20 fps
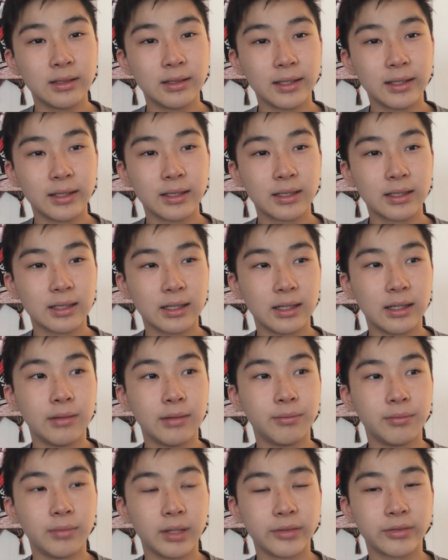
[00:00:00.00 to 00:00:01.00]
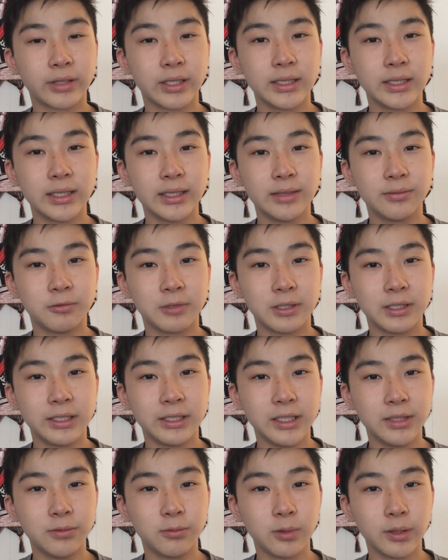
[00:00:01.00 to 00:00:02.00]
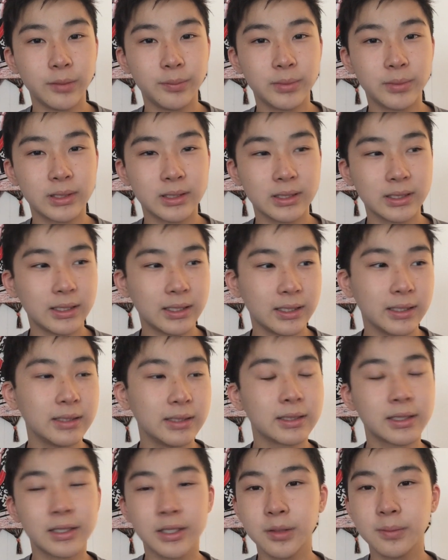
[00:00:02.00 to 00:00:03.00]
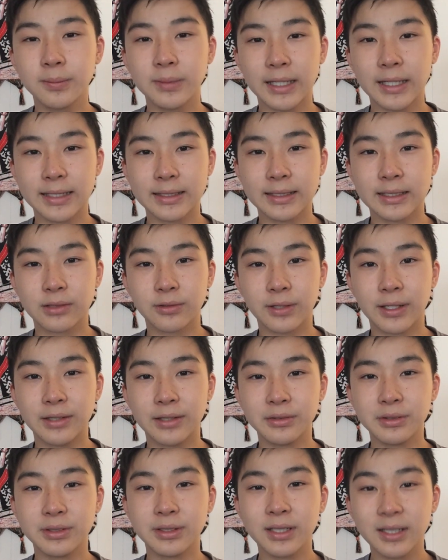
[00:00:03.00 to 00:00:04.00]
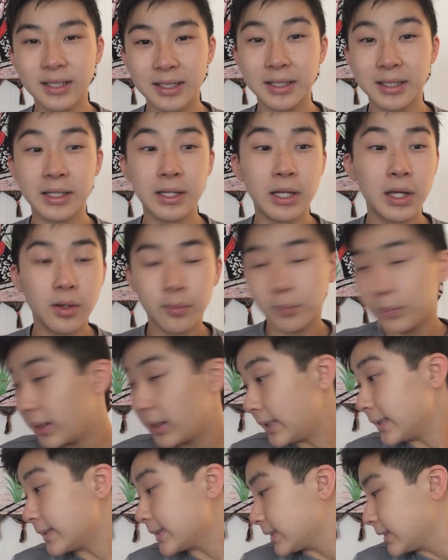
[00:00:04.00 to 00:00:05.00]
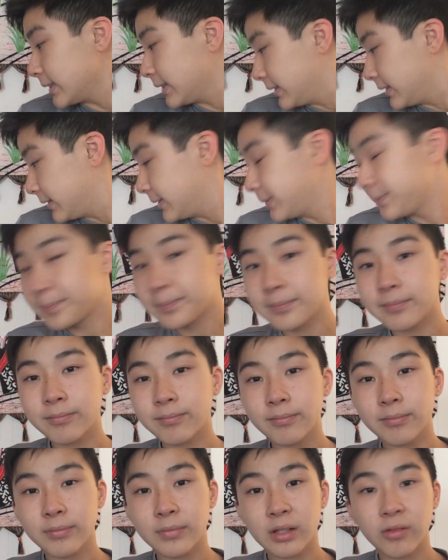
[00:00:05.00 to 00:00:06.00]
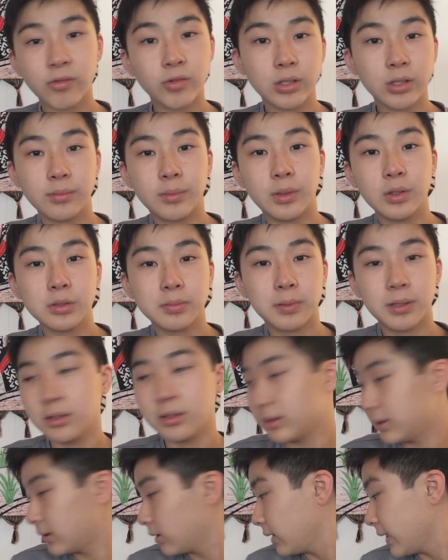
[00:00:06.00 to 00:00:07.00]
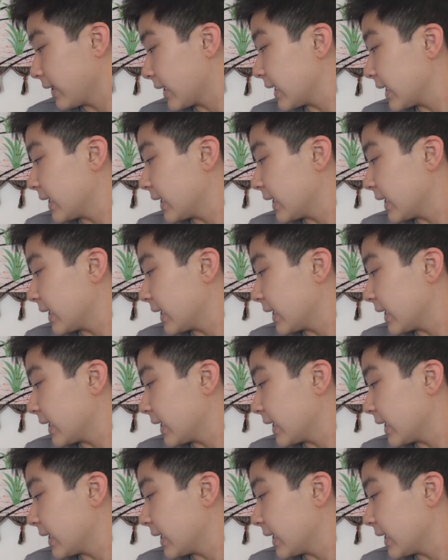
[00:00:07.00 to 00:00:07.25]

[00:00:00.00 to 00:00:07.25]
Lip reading: like my friend did when he whipped his cube at the ground, but for the most part they're like